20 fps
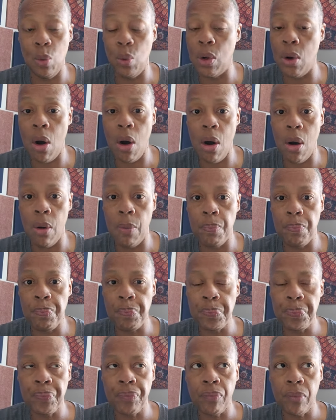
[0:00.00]
We're all
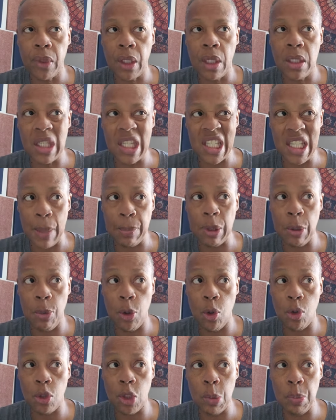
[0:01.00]

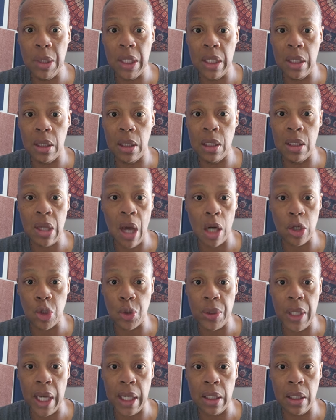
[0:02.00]
susceptible to being
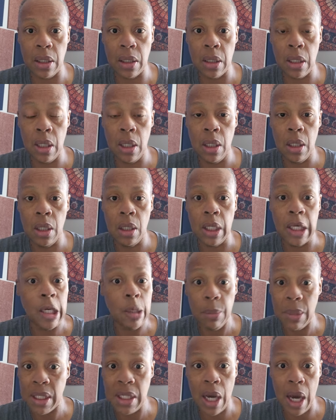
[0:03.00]
indoctrinated,
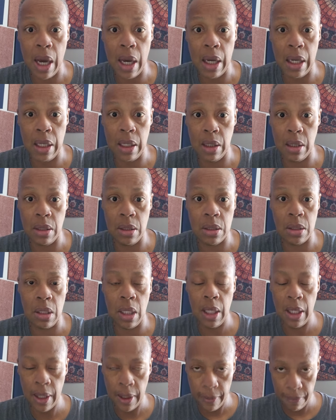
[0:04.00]
hypnotized,
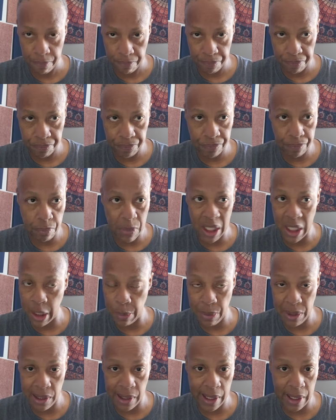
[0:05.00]

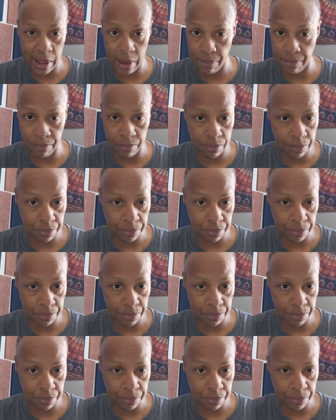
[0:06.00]
manipulated